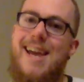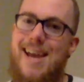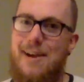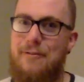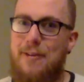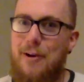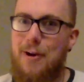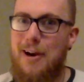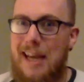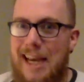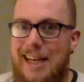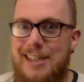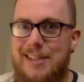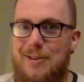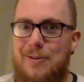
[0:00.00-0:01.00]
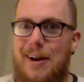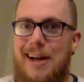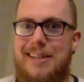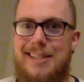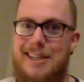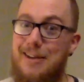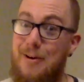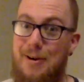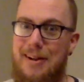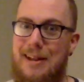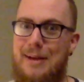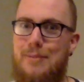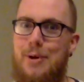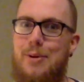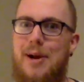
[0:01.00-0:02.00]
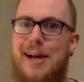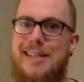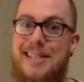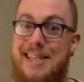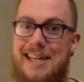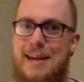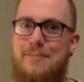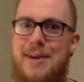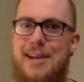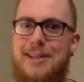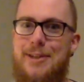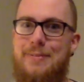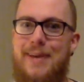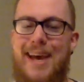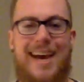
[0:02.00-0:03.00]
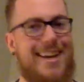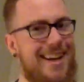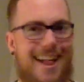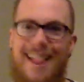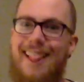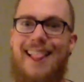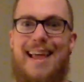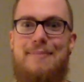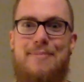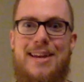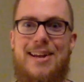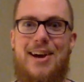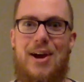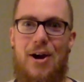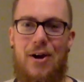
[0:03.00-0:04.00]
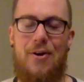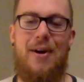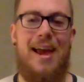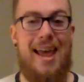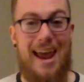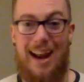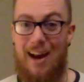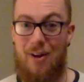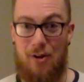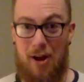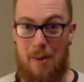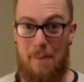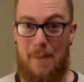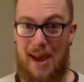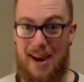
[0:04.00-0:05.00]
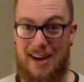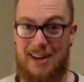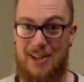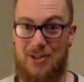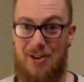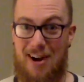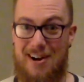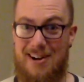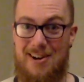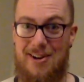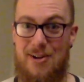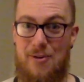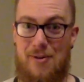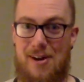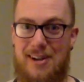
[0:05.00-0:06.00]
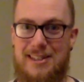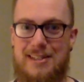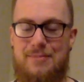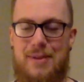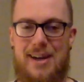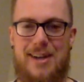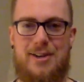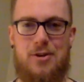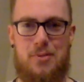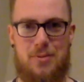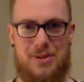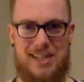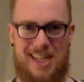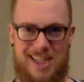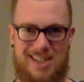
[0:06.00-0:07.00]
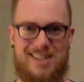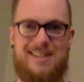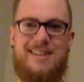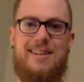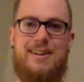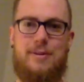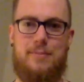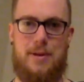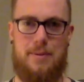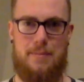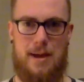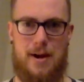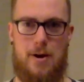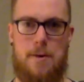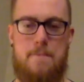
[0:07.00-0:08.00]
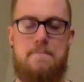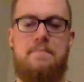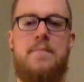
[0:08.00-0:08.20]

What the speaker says: if you're a Cancer rising or a Libra rising and I made you mad, let me know, and I'll come back and try to nuance my interpretation a little bit better.